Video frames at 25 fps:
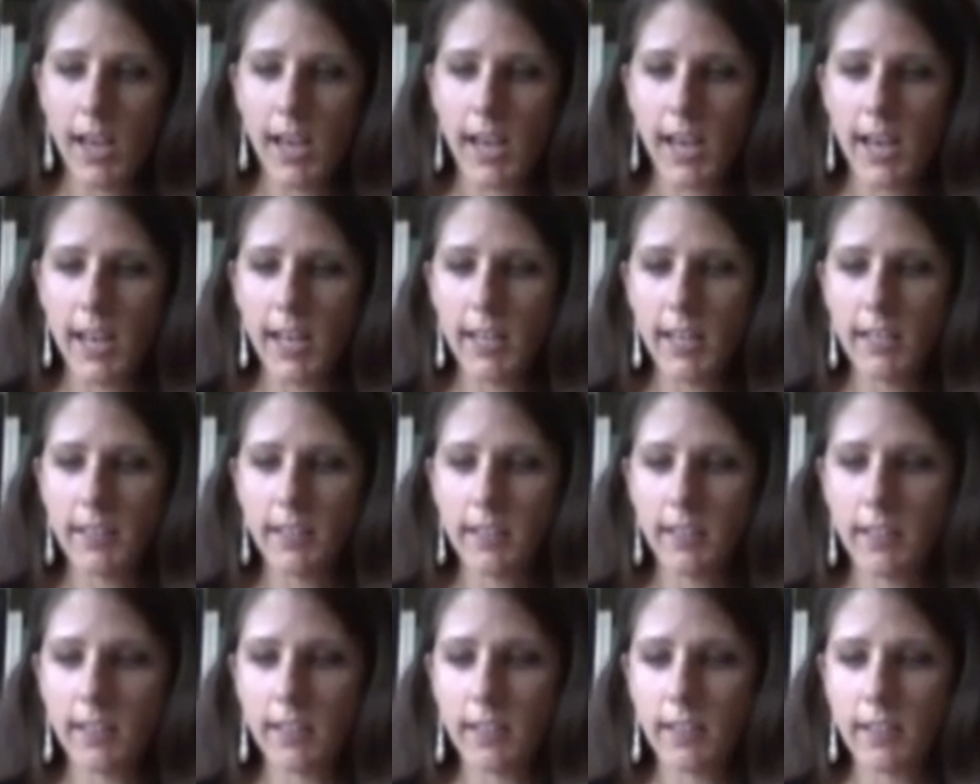
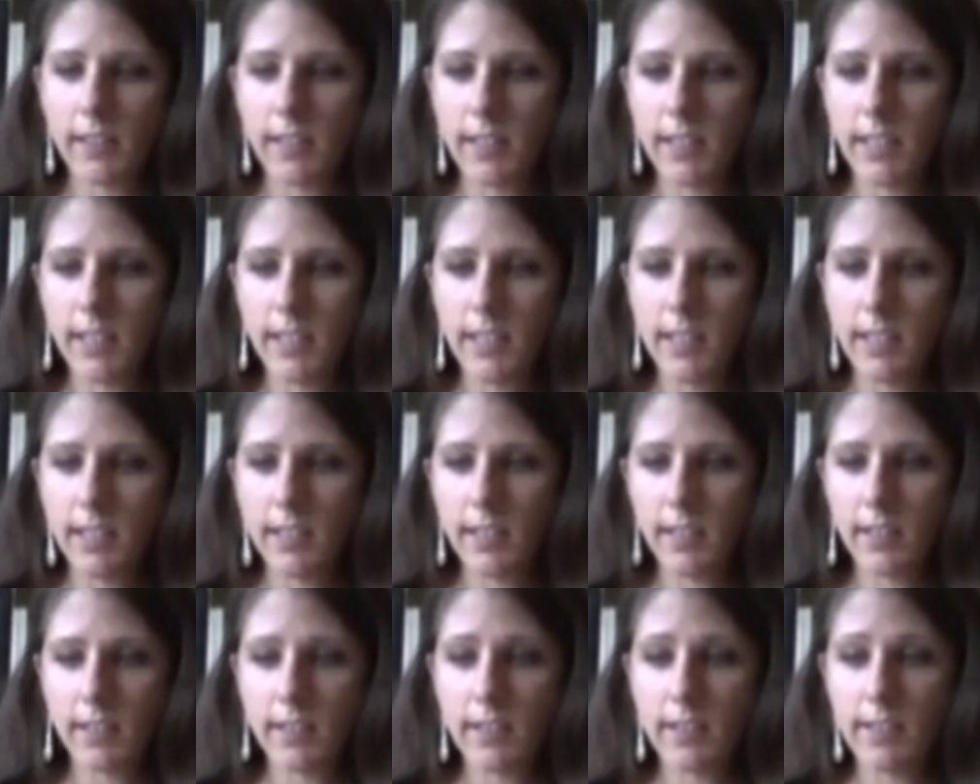And
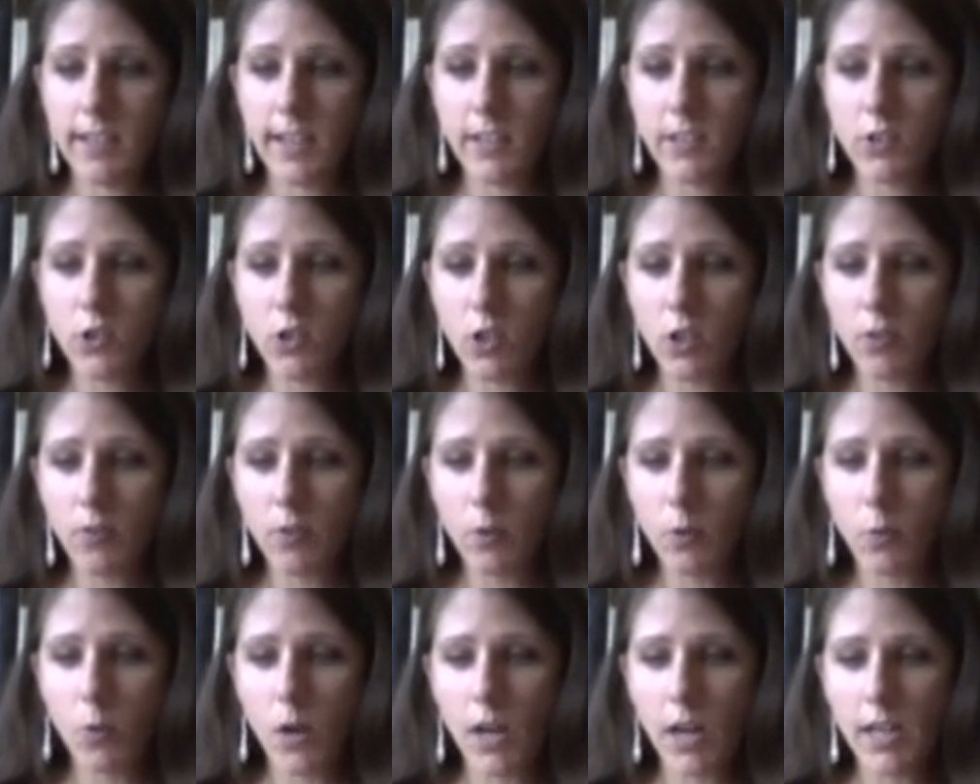the texture of
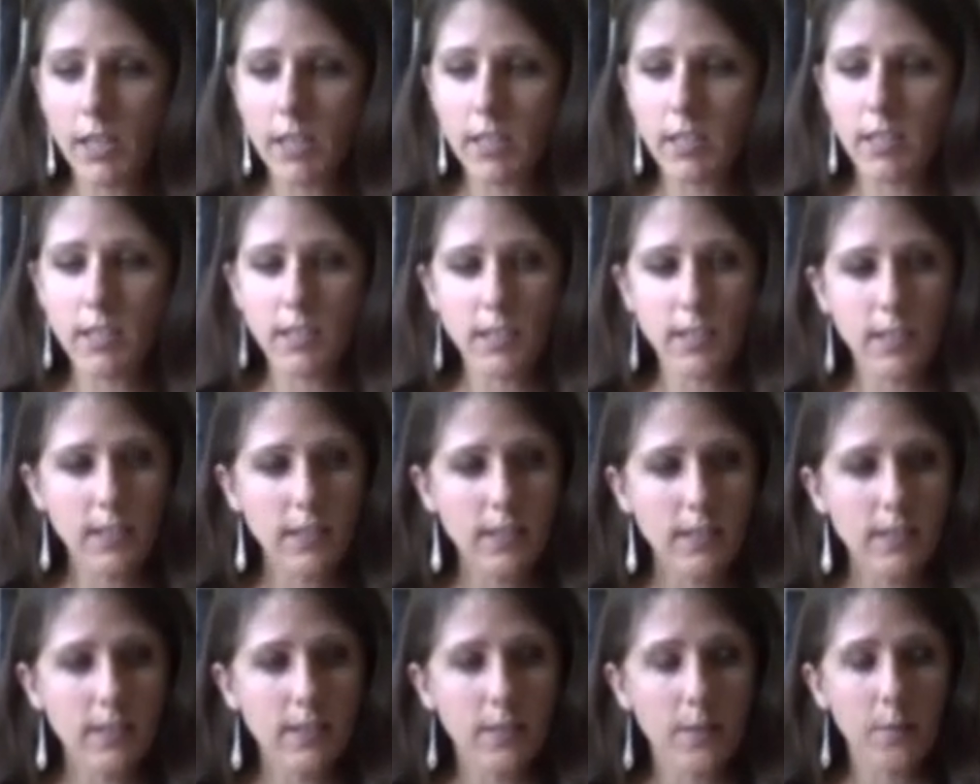the wine
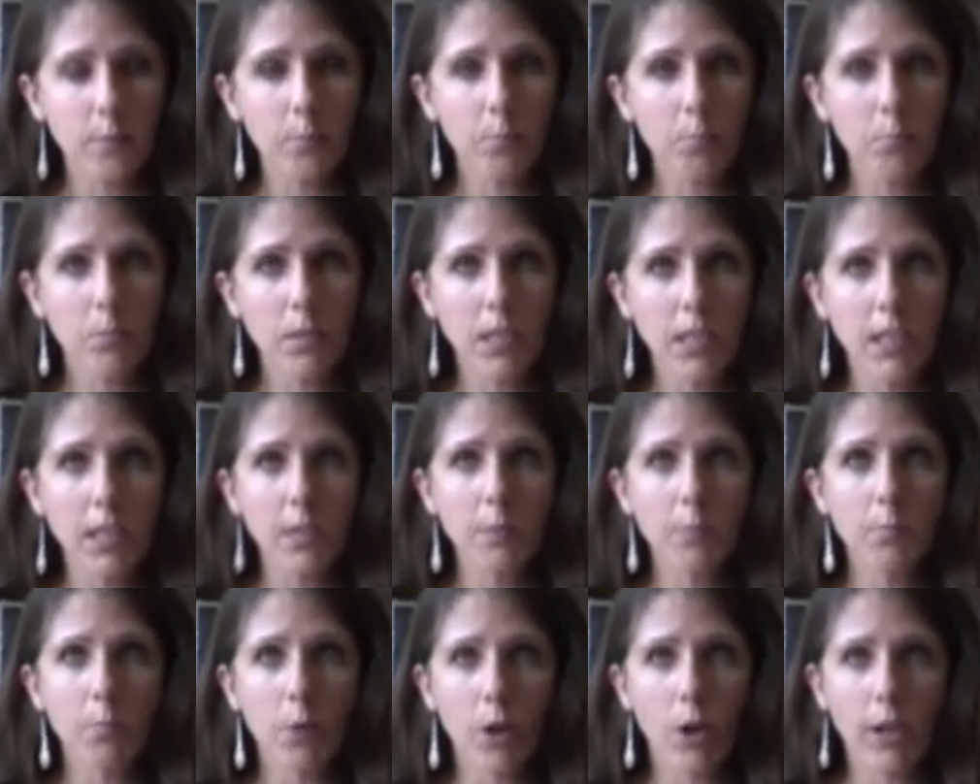is
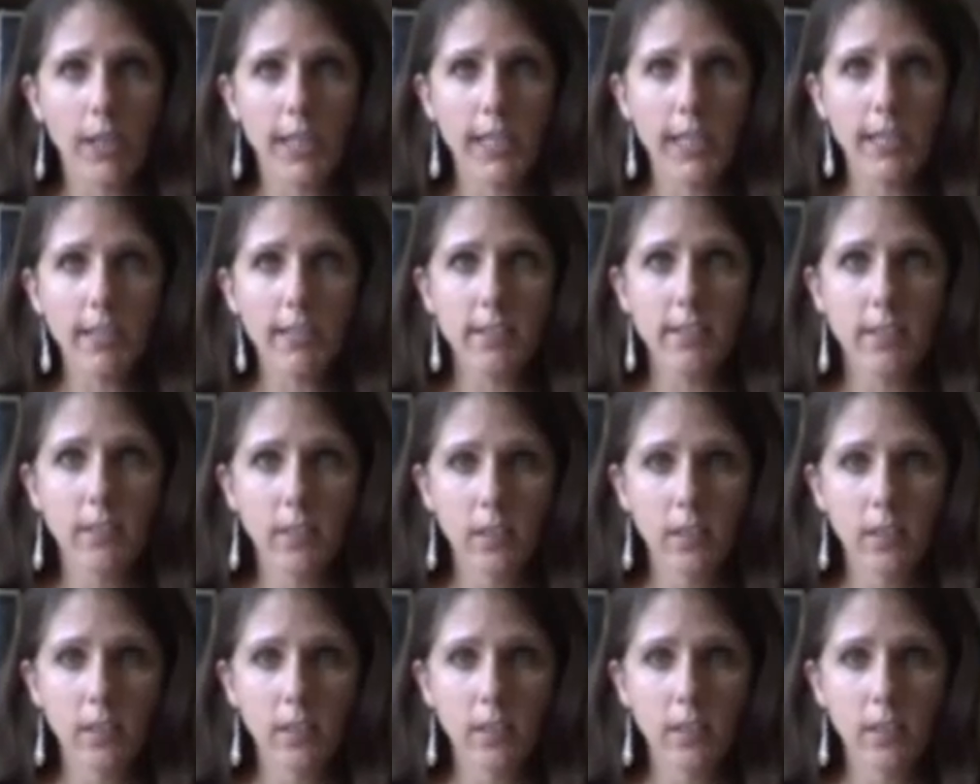medium bodied.